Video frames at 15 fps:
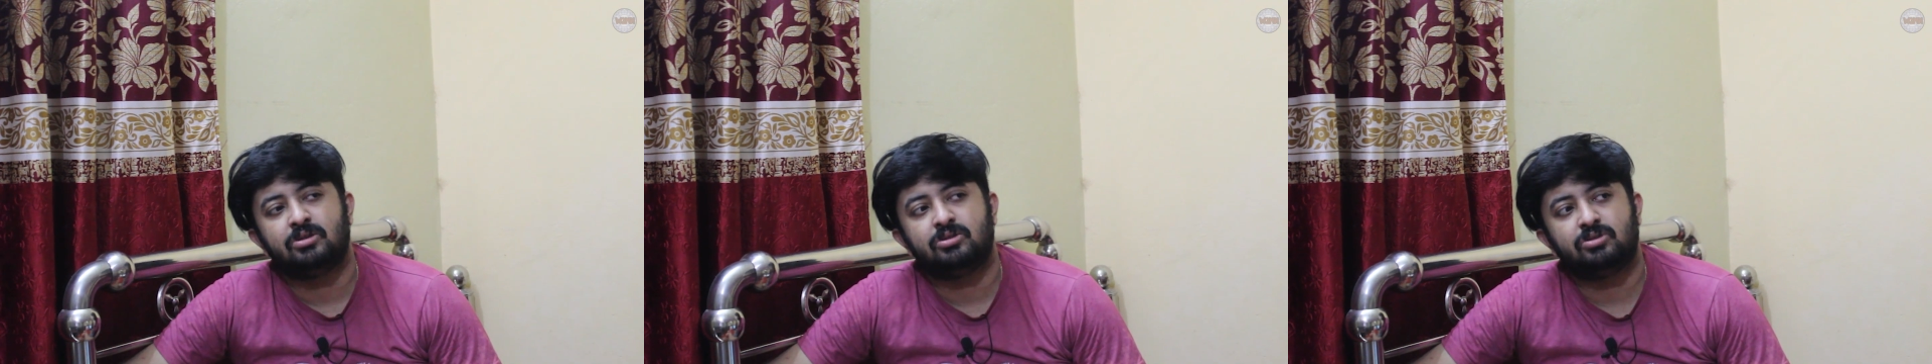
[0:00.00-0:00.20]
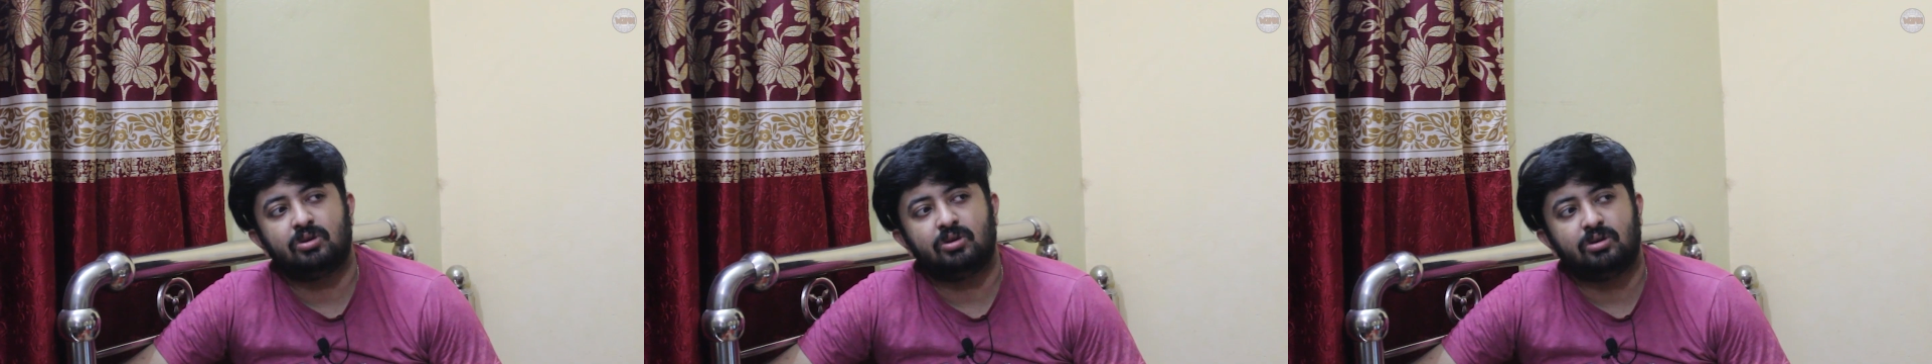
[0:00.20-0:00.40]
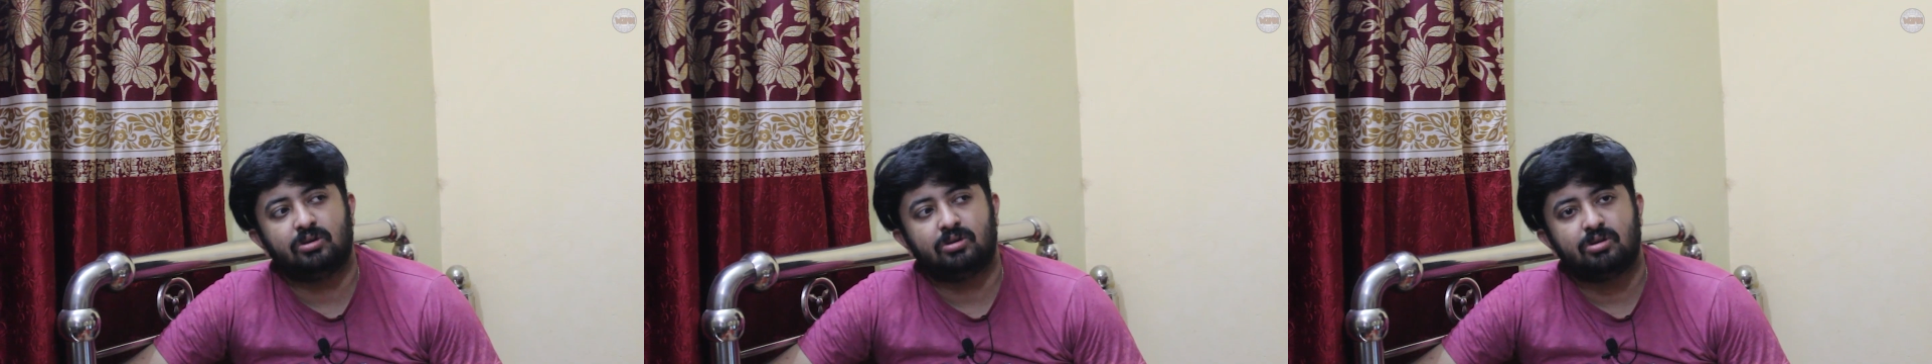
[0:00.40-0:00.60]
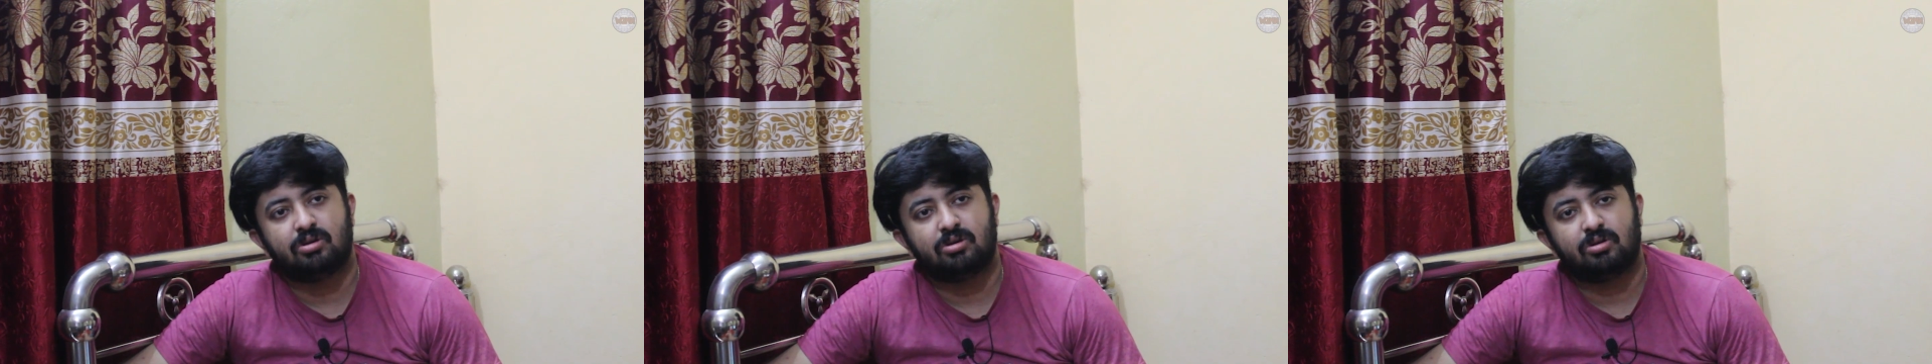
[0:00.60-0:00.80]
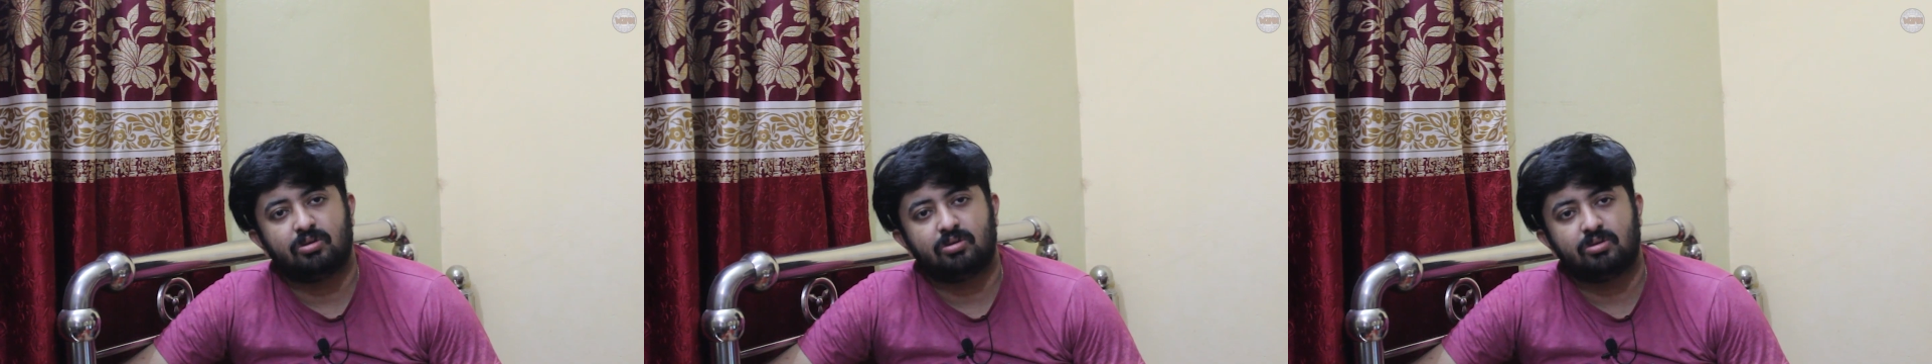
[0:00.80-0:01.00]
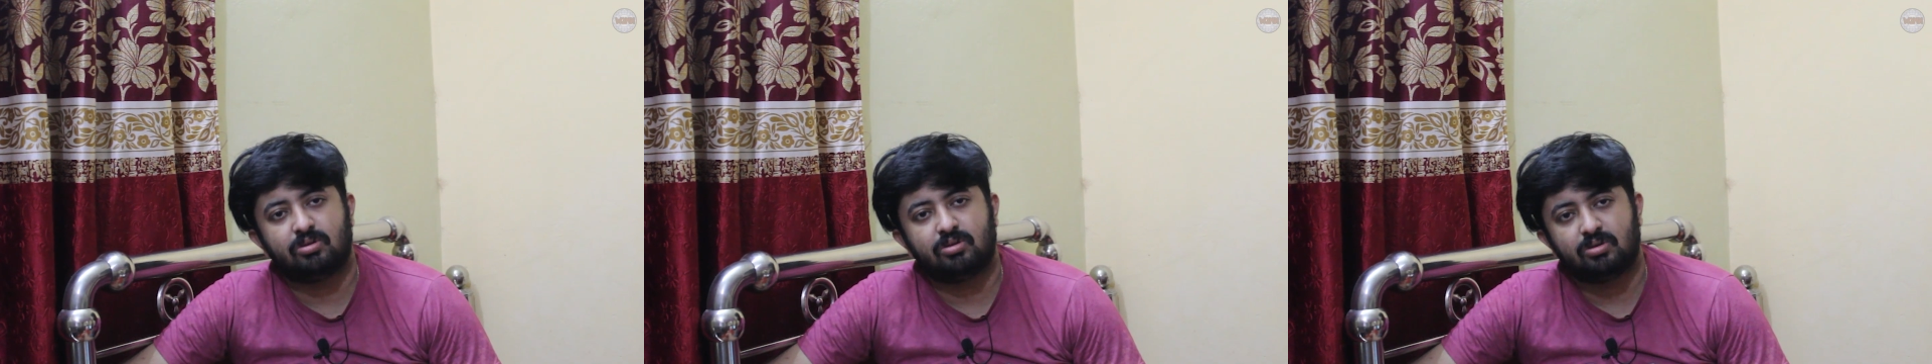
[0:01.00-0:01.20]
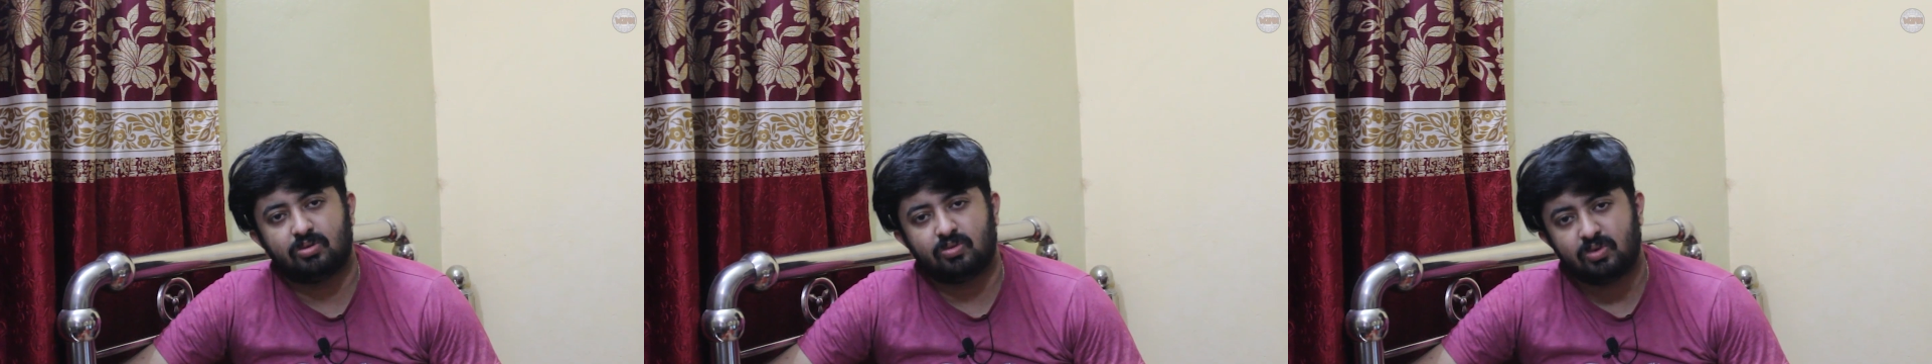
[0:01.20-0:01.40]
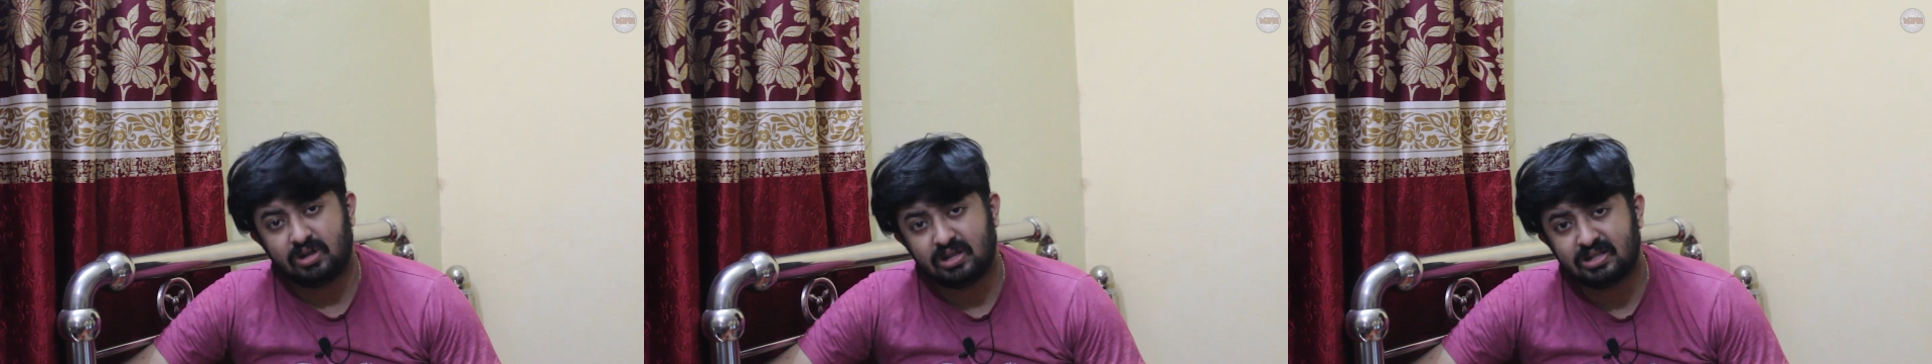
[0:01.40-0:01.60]
So
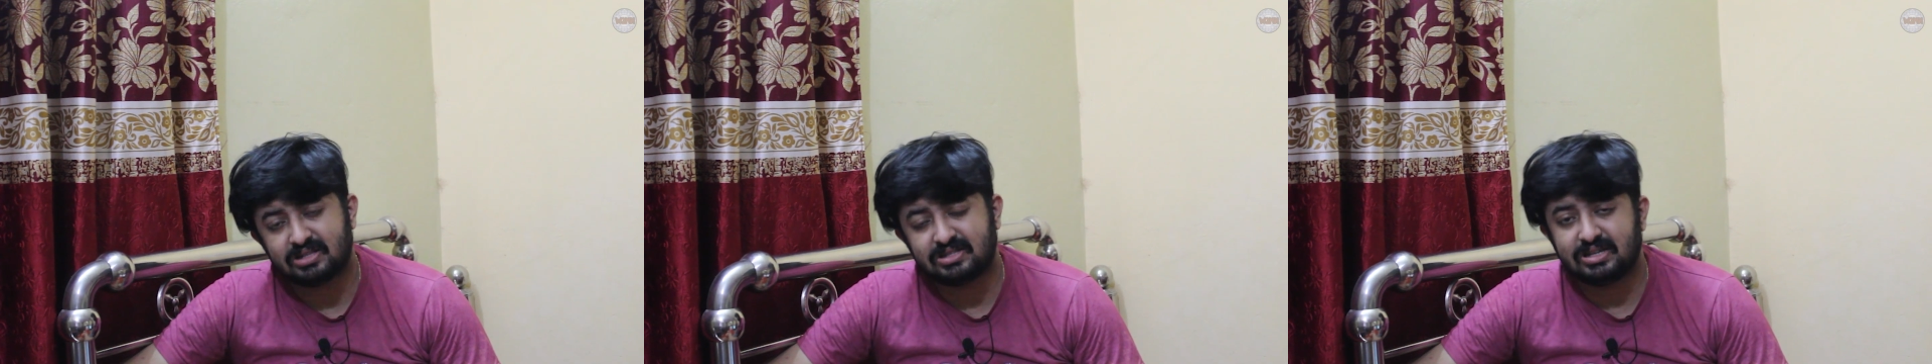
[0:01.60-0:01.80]
will the